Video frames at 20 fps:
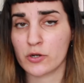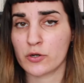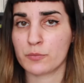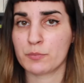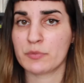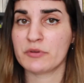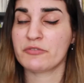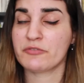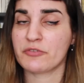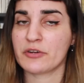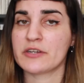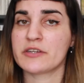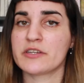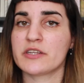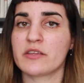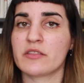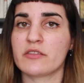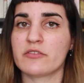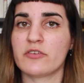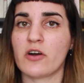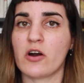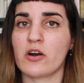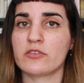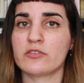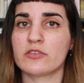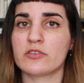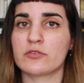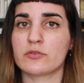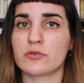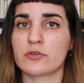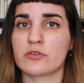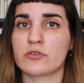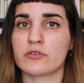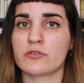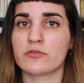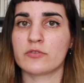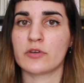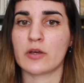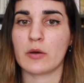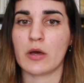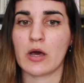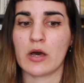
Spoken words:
befriending the fox is sort of